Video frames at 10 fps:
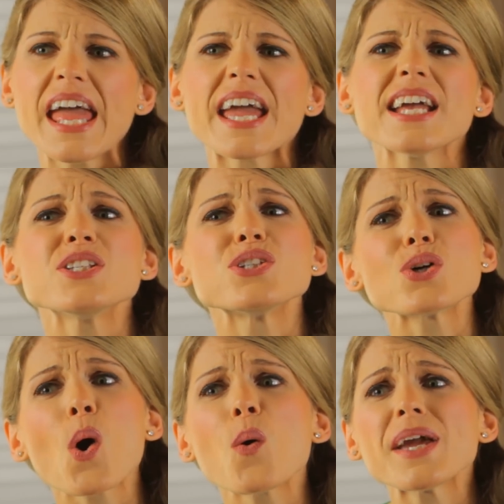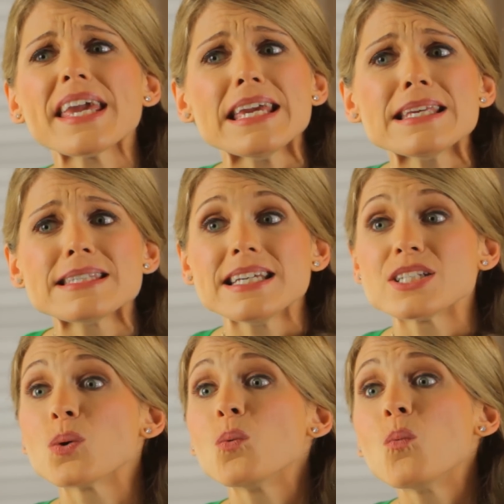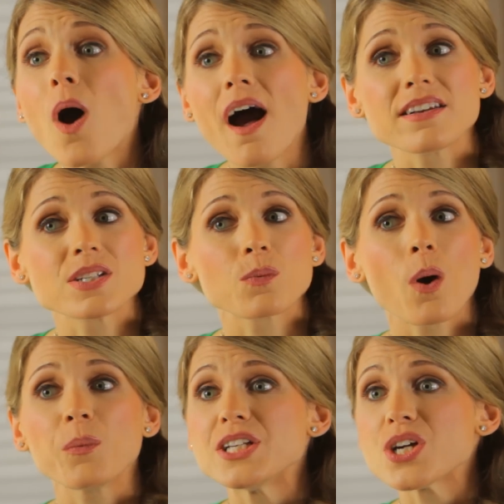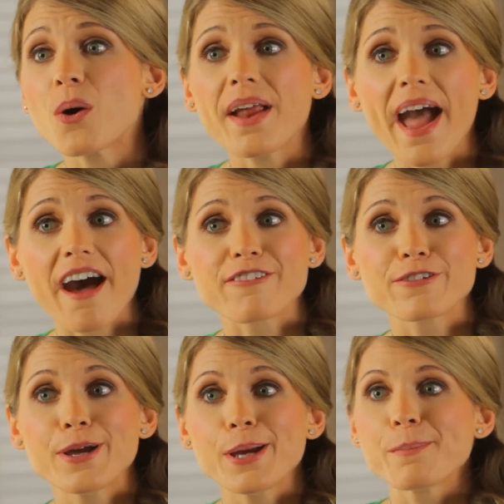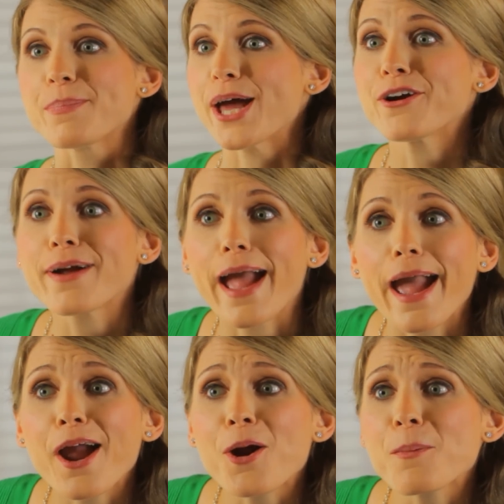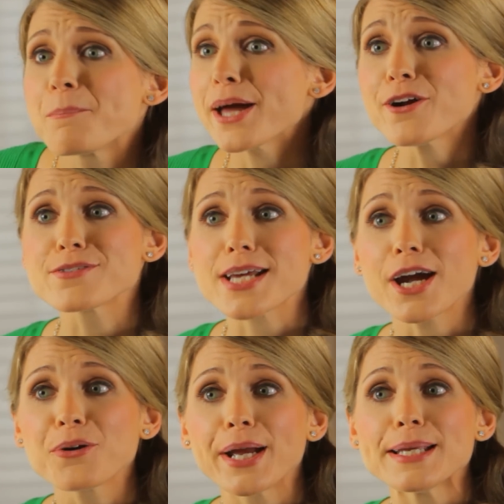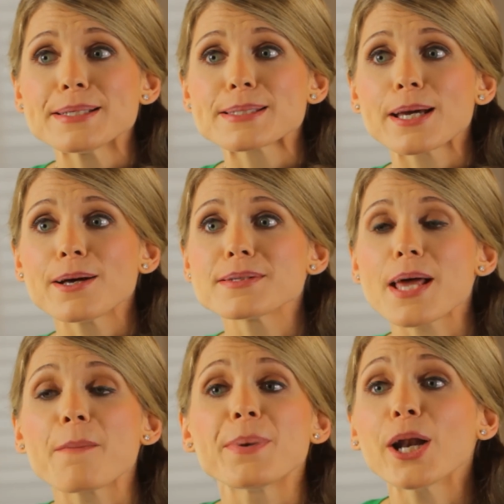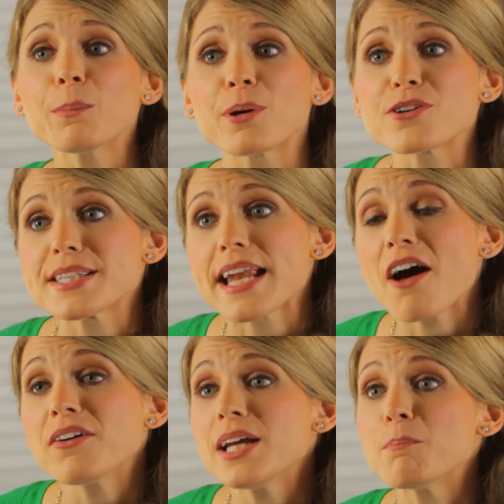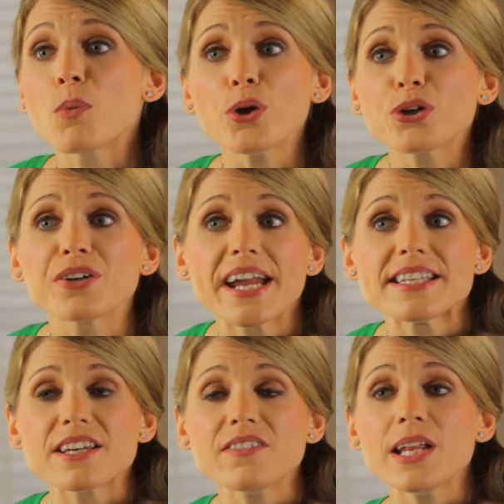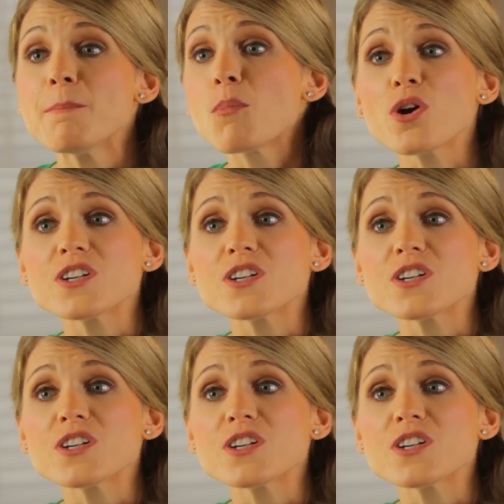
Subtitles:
It's so easy to want what we don't have. Better hair, better decorating skills, a better personality, more creativity, more